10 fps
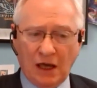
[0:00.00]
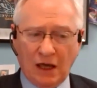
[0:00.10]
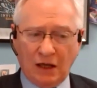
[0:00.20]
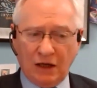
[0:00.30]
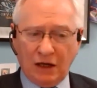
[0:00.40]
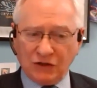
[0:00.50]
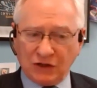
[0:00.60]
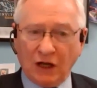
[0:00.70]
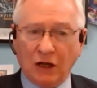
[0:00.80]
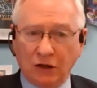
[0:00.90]
And it
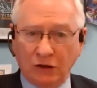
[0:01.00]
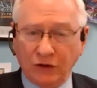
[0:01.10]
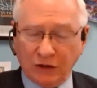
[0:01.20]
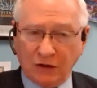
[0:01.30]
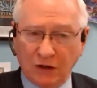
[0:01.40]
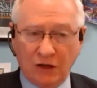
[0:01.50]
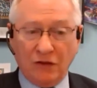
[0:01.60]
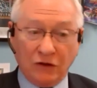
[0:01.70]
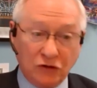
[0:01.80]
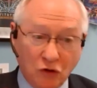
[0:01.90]
is included
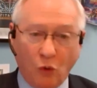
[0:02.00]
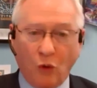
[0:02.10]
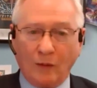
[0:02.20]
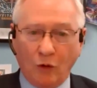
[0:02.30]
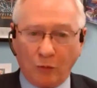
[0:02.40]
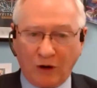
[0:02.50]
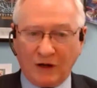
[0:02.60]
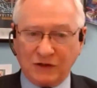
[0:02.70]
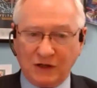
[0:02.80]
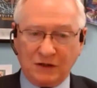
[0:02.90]
in the normal
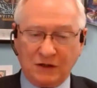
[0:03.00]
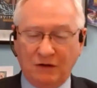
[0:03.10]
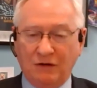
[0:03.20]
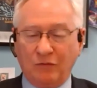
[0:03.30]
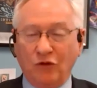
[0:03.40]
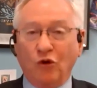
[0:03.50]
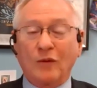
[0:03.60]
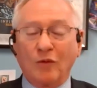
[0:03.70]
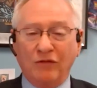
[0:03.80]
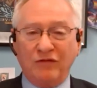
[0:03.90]
process,
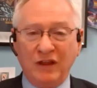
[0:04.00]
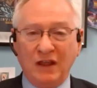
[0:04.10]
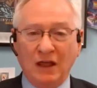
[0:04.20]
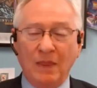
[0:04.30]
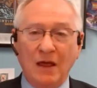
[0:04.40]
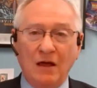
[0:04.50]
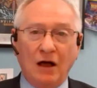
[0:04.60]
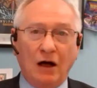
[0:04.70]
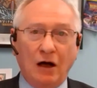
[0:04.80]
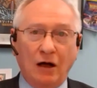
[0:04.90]
normal fee
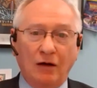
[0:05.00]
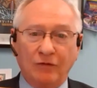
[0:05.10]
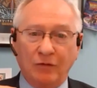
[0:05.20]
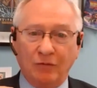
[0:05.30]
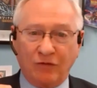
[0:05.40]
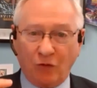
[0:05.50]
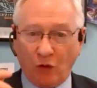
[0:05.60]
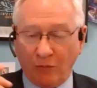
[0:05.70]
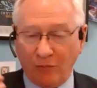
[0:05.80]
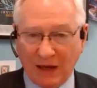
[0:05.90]

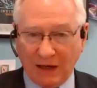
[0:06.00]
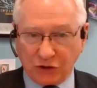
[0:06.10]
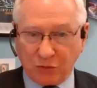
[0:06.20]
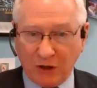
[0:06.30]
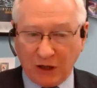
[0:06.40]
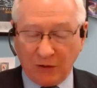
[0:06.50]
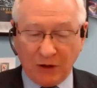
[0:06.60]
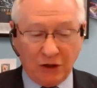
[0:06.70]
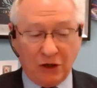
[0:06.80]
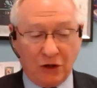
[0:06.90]
for managed money.
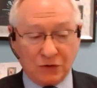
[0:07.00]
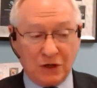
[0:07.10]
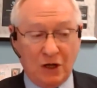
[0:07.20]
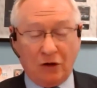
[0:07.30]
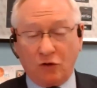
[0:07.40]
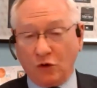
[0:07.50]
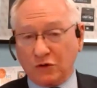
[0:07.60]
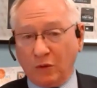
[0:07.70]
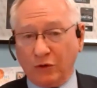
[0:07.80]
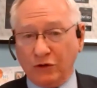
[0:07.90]
And then there's, of
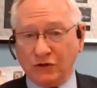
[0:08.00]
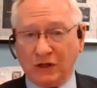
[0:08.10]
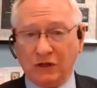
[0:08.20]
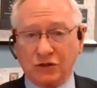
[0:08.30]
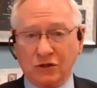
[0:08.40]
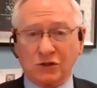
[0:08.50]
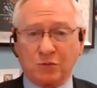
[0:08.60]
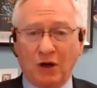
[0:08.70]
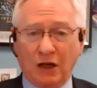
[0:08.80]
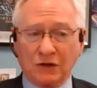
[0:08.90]
course, when we're using insurance
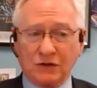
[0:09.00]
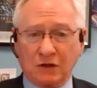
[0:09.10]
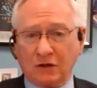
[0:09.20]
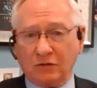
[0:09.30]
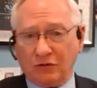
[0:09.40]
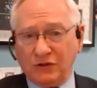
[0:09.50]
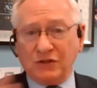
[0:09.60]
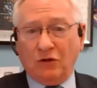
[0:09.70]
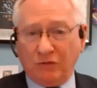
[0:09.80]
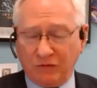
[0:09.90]
products, there
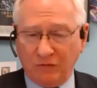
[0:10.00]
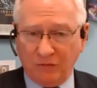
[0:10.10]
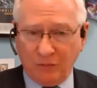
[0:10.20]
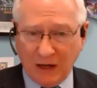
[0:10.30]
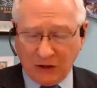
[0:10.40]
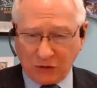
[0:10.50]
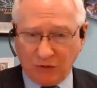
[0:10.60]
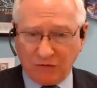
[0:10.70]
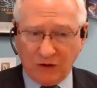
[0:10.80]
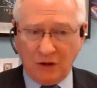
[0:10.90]
is no
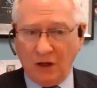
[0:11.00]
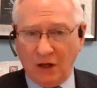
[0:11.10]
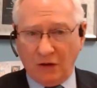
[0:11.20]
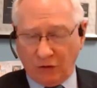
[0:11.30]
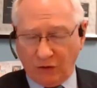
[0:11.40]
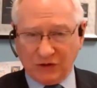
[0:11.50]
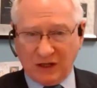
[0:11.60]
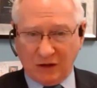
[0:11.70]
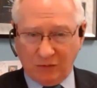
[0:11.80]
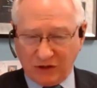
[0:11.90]
management fee. There is
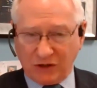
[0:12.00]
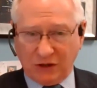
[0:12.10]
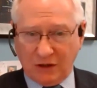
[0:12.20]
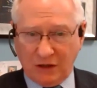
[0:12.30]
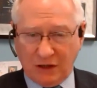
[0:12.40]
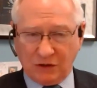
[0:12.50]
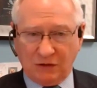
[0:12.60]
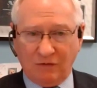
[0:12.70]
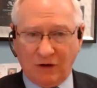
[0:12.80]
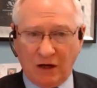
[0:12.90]
a commission that is
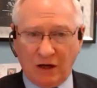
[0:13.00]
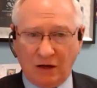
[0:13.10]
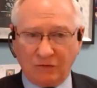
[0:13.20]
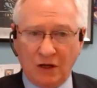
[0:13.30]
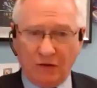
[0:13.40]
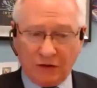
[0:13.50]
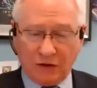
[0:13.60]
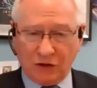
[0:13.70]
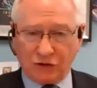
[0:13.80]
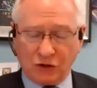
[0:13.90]
involved
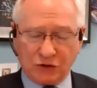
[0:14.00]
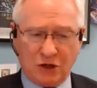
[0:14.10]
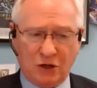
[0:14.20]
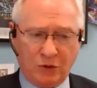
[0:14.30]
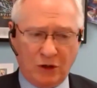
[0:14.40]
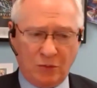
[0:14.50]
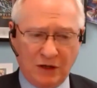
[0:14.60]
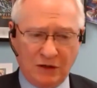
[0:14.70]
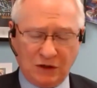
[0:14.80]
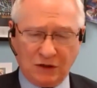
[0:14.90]
that the insurance company
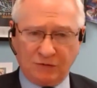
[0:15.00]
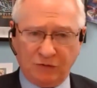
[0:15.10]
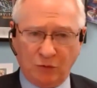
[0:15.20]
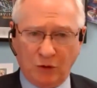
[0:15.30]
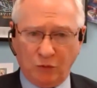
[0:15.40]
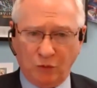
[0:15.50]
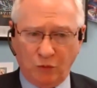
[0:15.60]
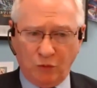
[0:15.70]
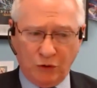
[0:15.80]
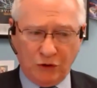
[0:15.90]
pays us for, but
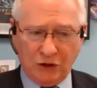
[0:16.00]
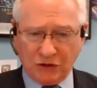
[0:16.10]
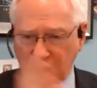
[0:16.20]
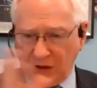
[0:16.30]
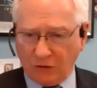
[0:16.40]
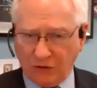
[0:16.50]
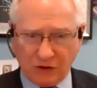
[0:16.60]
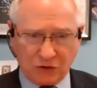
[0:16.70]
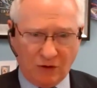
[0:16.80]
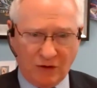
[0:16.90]
it's either
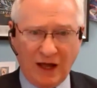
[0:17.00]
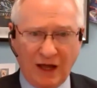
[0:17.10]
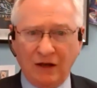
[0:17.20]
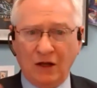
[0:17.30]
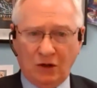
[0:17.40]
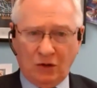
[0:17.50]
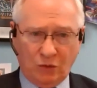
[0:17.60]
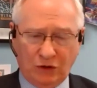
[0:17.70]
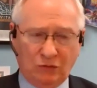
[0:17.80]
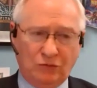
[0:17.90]
this or that.
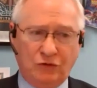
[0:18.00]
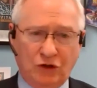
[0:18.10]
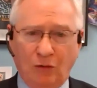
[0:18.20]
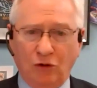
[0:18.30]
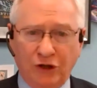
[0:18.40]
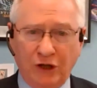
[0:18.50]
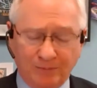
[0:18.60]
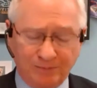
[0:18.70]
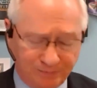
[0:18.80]
We don't double dip.